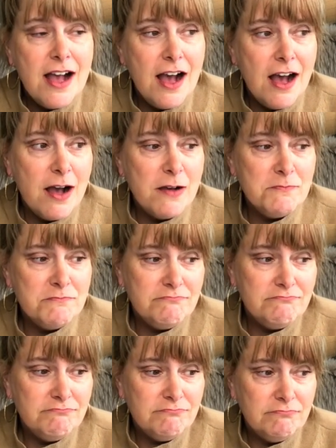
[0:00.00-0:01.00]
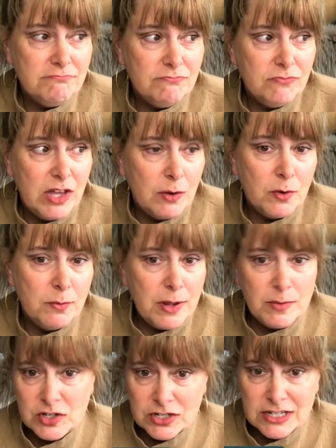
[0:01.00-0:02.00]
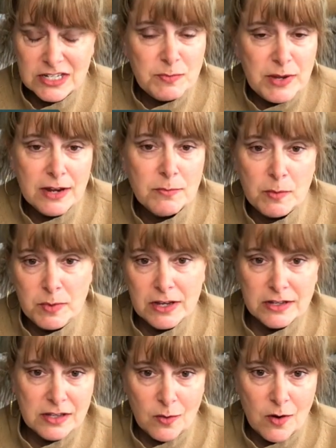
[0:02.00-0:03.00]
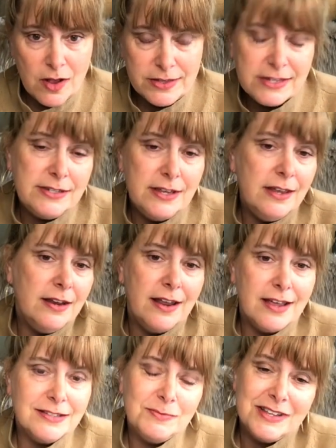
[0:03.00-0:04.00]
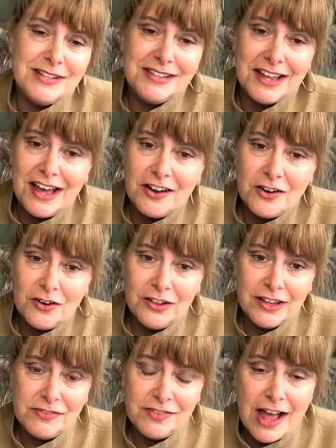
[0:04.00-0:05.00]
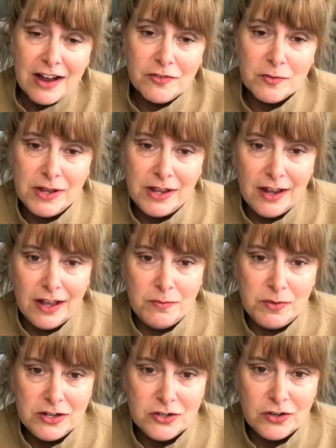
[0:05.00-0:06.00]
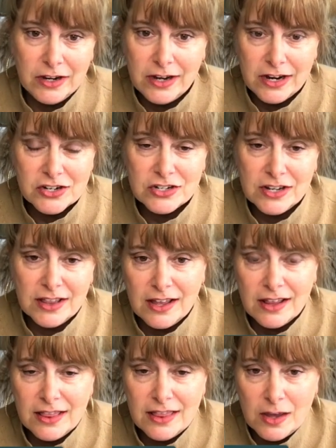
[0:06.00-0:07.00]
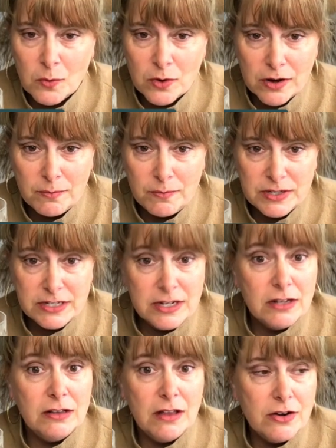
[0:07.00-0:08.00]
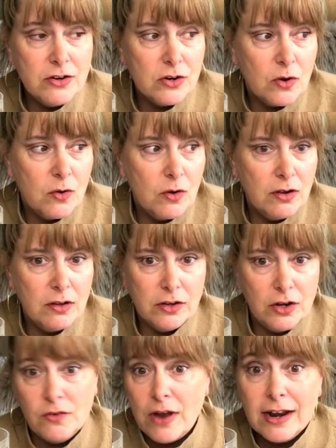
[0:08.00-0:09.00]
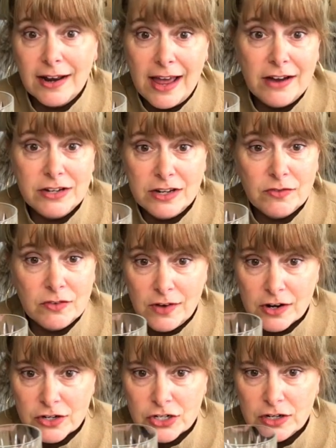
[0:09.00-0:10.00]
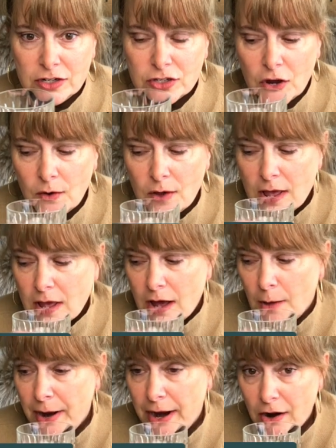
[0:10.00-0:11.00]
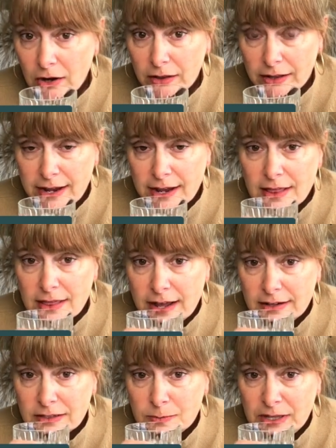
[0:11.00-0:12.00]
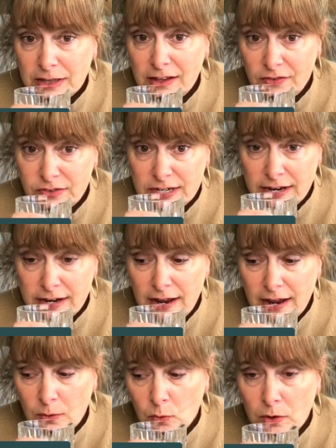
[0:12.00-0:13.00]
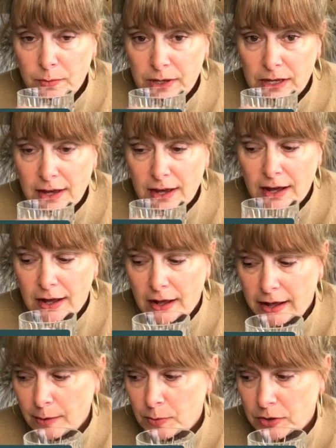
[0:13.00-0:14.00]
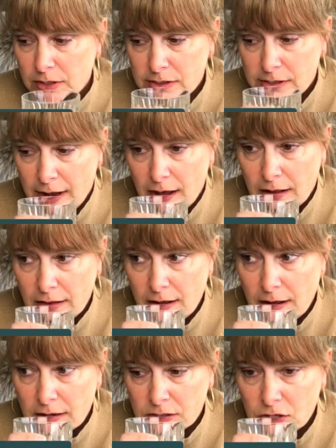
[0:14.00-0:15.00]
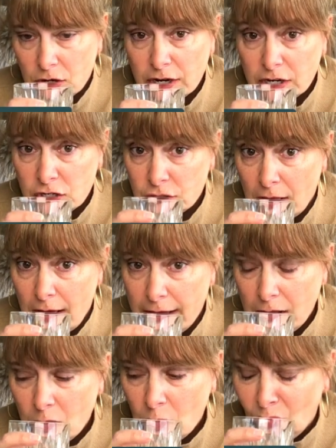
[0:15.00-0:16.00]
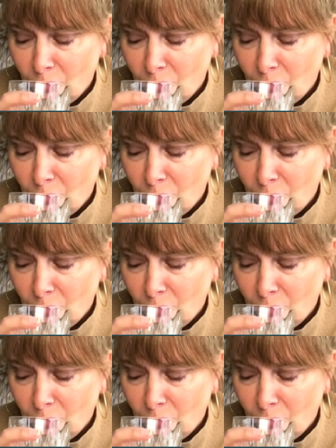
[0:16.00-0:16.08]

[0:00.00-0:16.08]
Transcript: Um, that were maybe just as big, but because they were on the sea, and I guess because they got early flack for being a petri dish, that they were still under you know not allowed to even function. So apparently that's been lifted and will be uh, able to sail uh, starting in July.